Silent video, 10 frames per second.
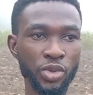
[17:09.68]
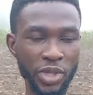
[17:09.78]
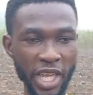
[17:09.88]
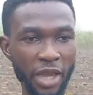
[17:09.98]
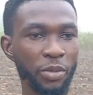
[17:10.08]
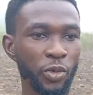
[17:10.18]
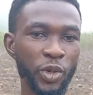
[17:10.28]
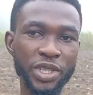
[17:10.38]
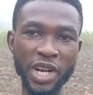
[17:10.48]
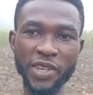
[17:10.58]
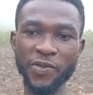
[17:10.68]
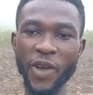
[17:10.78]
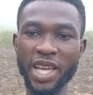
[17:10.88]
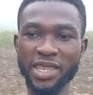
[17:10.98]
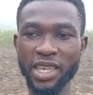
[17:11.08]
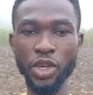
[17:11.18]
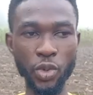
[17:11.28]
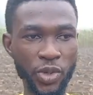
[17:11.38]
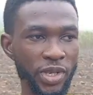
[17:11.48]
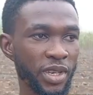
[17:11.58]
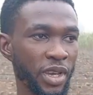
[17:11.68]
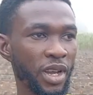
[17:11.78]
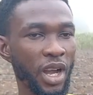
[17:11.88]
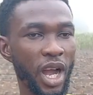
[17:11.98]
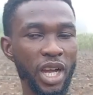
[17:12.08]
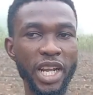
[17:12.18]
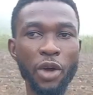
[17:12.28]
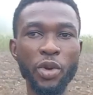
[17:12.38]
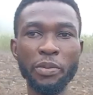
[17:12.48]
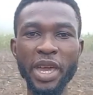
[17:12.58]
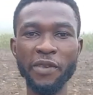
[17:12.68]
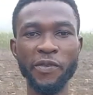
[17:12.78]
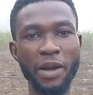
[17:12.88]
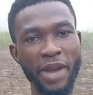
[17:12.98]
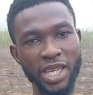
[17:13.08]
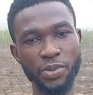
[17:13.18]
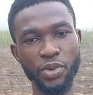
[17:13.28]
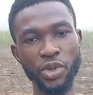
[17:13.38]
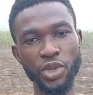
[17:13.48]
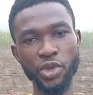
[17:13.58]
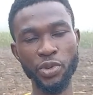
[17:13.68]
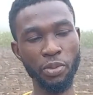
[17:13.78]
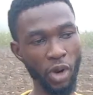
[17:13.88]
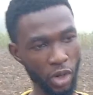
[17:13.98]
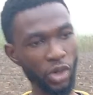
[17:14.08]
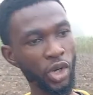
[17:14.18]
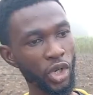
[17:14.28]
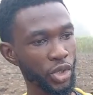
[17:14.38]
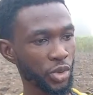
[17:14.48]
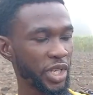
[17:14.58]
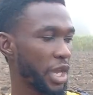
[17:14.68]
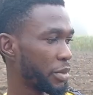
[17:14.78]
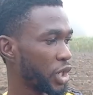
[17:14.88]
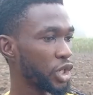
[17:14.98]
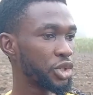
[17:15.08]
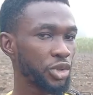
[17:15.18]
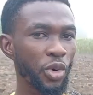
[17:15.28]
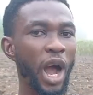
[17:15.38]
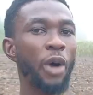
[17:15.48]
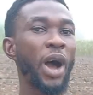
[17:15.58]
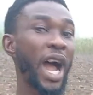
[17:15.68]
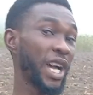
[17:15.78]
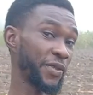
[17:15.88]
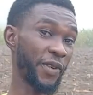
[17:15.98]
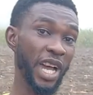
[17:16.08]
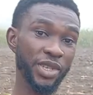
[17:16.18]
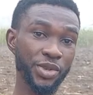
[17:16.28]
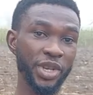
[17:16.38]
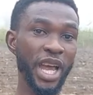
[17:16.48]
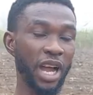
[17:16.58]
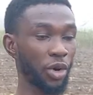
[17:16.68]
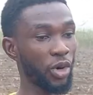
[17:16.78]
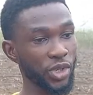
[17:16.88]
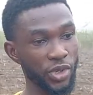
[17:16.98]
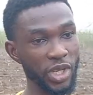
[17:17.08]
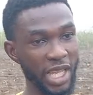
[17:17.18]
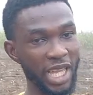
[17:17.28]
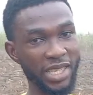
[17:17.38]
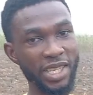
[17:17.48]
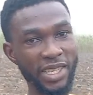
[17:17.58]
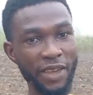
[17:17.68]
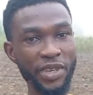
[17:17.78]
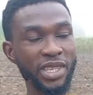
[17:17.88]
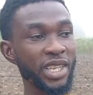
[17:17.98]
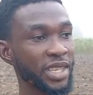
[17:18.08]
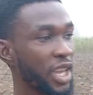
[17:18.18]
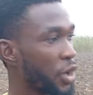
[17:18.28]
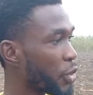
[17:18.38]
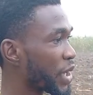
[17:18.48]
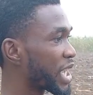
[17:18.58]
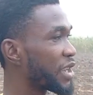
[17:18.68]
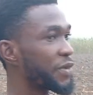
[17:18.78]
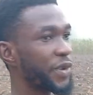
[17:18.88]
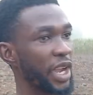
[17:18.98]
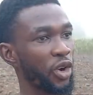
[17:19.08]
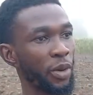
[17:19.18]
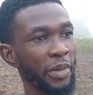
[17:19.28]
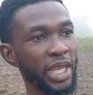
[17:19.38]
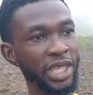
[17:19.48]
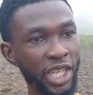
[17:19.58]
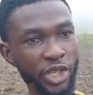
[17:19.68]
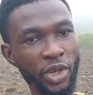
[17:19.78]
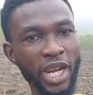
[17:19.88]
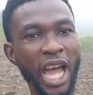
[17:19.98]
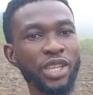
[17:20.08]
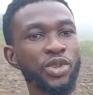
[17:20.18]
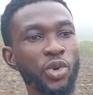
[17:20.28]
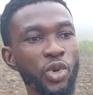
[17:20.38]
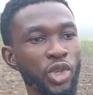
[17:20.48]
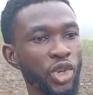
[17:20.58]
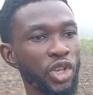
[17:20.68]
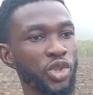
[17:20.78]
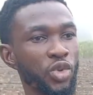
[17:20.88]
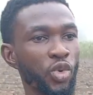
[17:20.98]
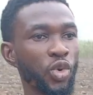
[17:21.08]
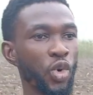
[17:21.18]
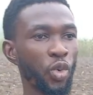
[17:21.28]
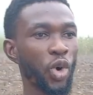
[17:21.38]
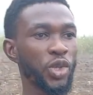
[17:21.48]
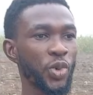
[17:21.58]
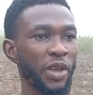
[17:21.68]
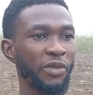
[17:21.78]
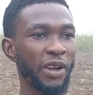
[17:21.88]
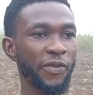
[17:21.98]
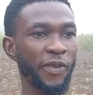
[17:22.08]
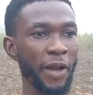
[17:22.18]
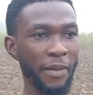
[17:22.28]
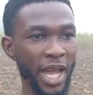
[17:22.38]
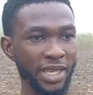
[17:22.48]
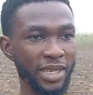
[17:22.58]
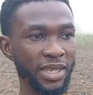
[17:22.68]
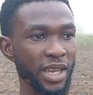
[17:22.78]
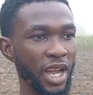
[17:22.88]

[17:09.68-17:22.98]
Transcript: to them. We transfer skills that will make farmers produce more to them. Through our advisory and consultancy services, we give recommendation and solution to whatever farmers